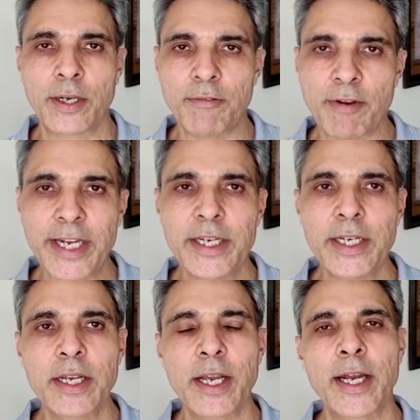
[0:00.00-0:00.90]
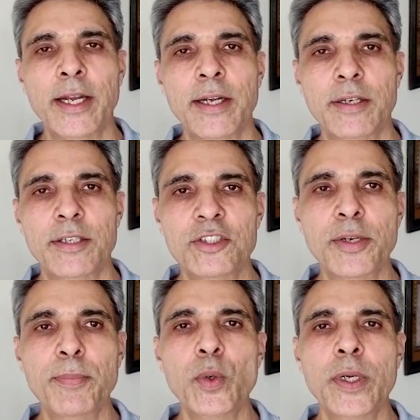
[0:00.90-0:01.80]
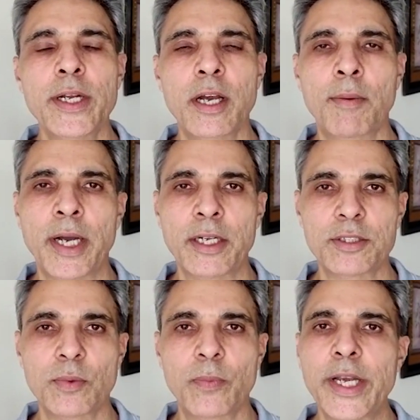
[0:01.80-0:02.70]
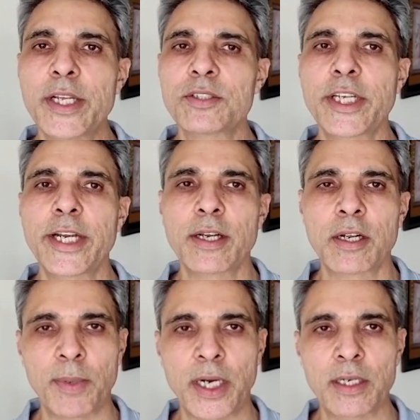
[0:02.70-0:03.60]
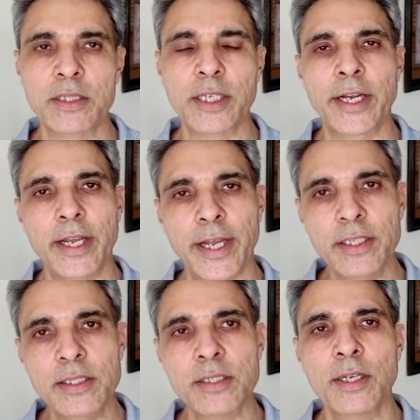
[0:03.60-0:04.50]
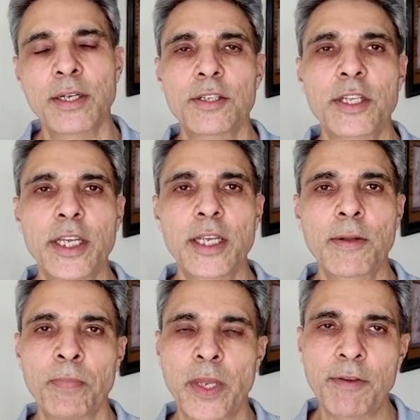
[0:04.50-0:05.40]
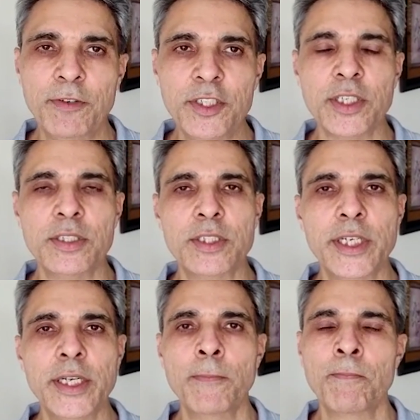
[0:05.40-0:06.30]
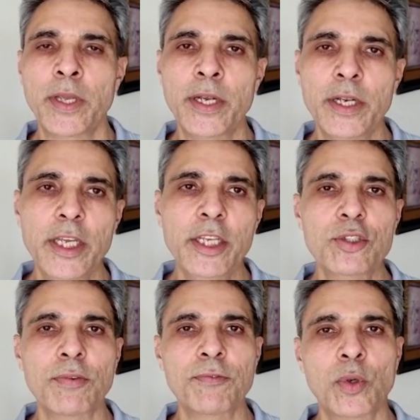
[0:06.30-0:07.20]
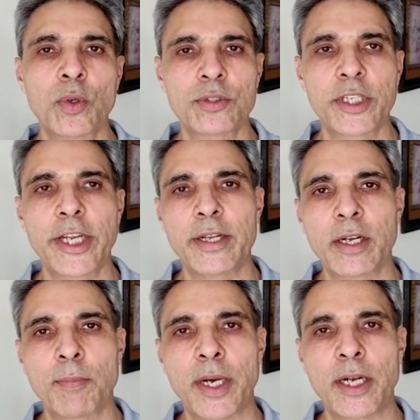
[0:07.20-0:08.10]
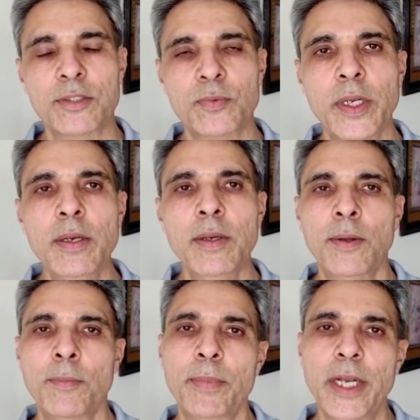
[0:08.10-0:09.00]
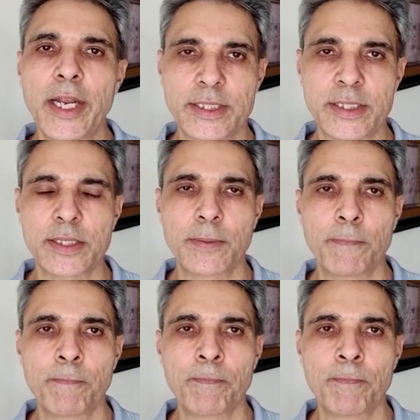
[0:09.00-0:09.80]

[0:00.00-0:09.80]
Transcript: divided and distributed amongst various theater commands, and hence the efficiency in each of those theater commands will be less.